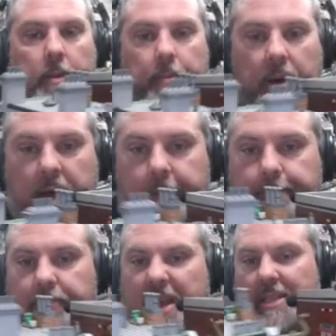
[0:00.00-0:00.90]
But
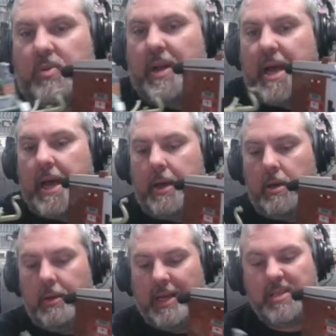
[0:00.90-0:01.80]
that's what I
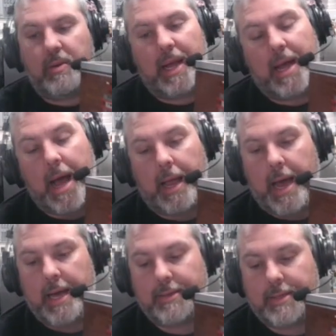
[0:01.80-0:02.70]
got,
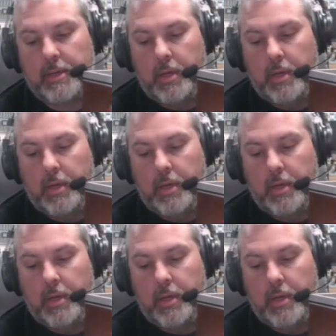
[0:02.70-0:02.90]
guys.